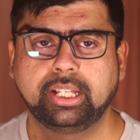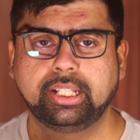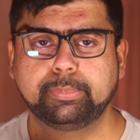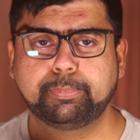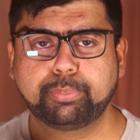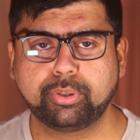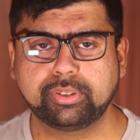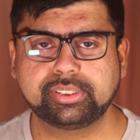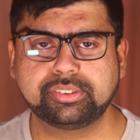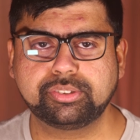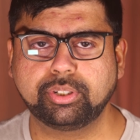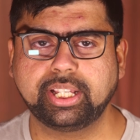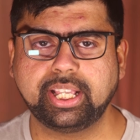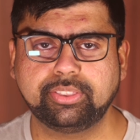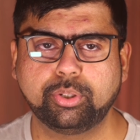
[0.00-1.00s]
The process
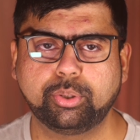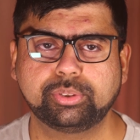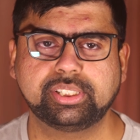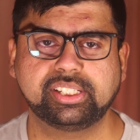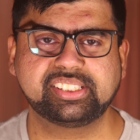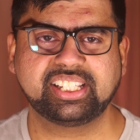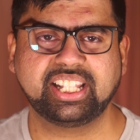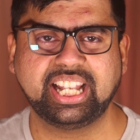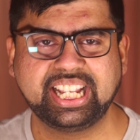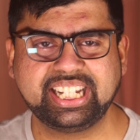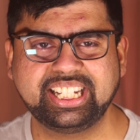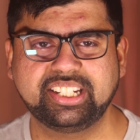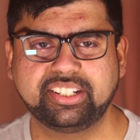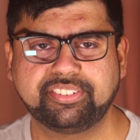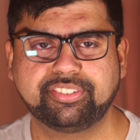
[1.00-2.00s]
to get those is
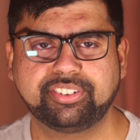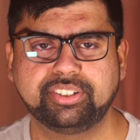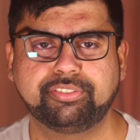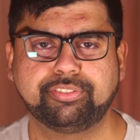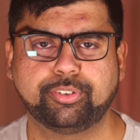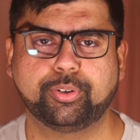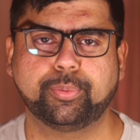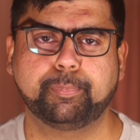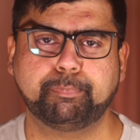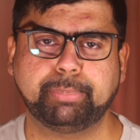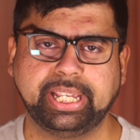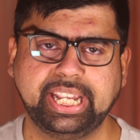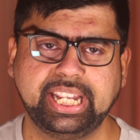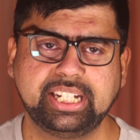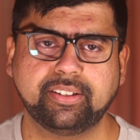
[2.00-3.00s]
slightly different for
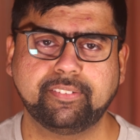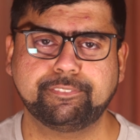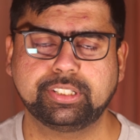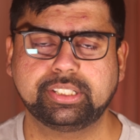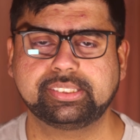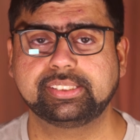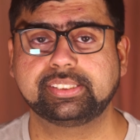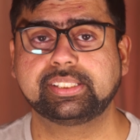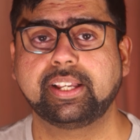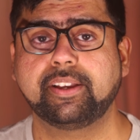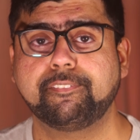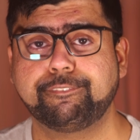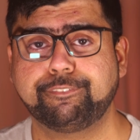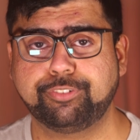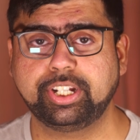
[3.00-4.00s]
paid versus
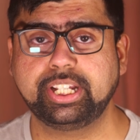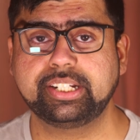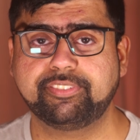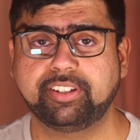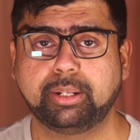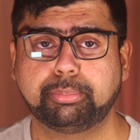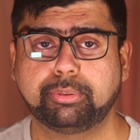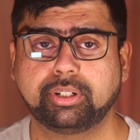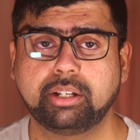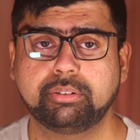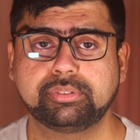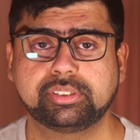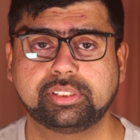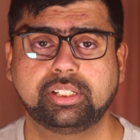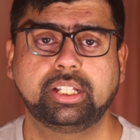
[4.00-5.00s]
free developer
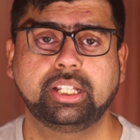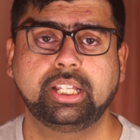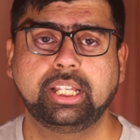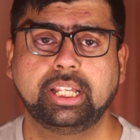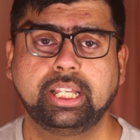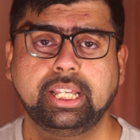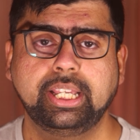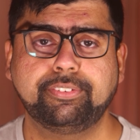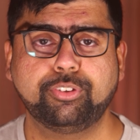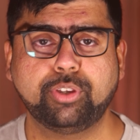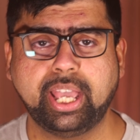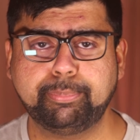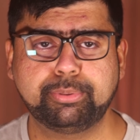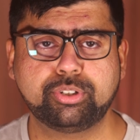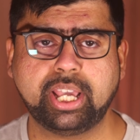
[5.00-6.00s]
accounts. If you
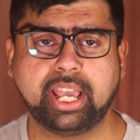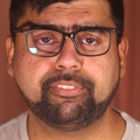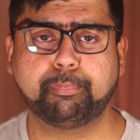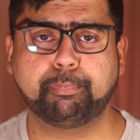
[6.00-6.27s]
happen to have a